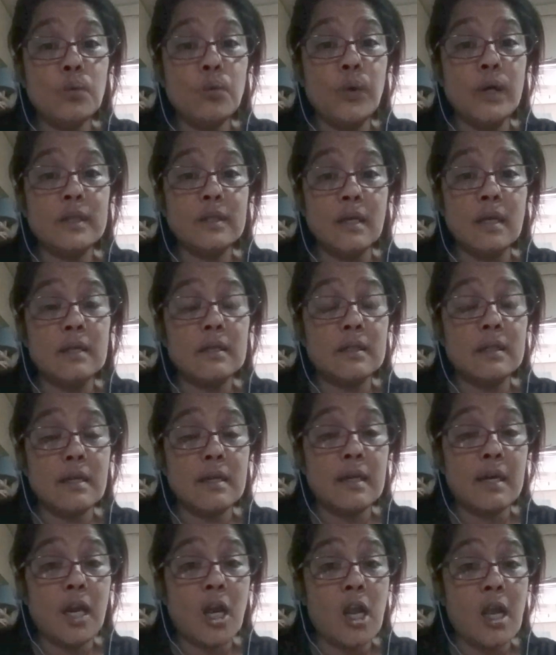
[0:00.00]
what are
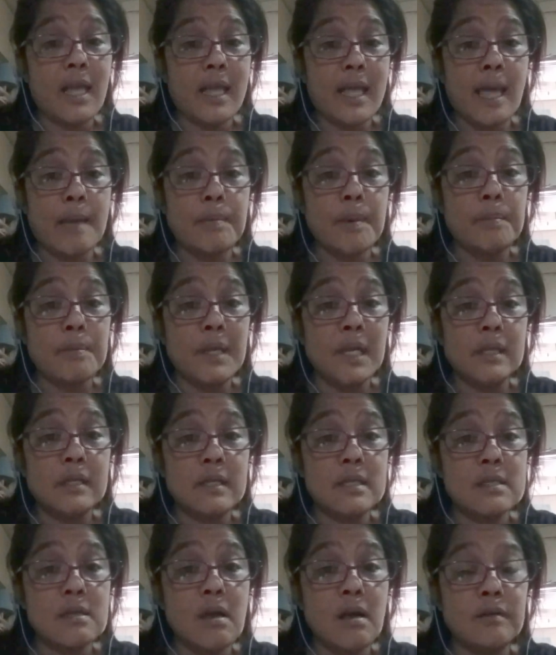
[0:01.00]
their
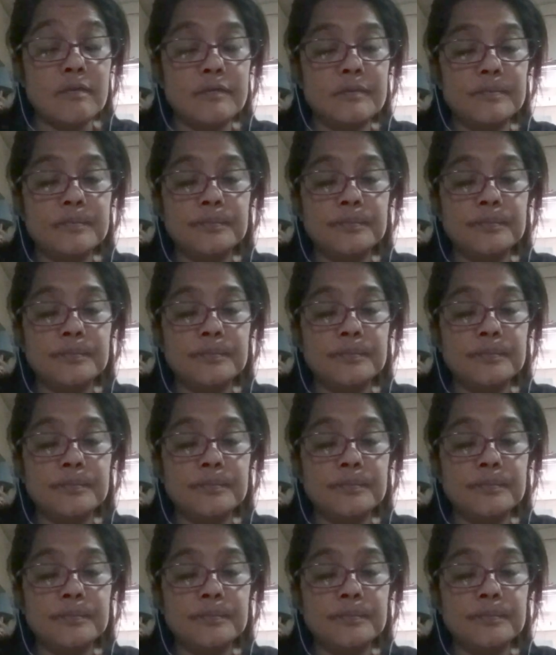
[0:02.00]
capabilities of.